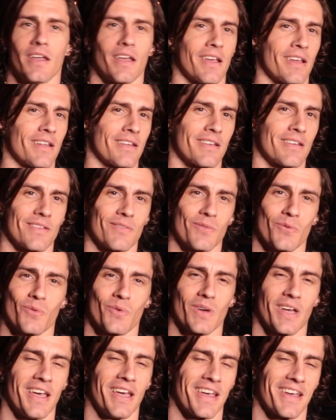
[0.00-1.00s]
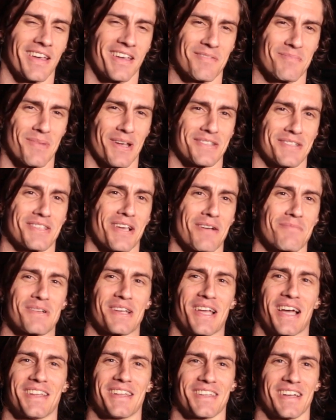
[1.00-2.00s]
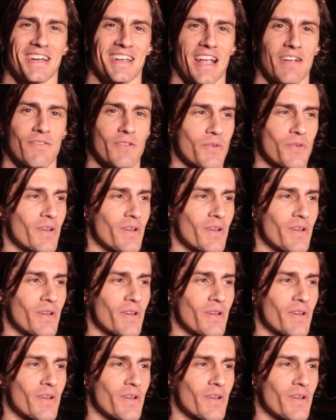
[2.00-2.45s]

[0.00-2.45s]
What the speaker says: And by the time we got done, I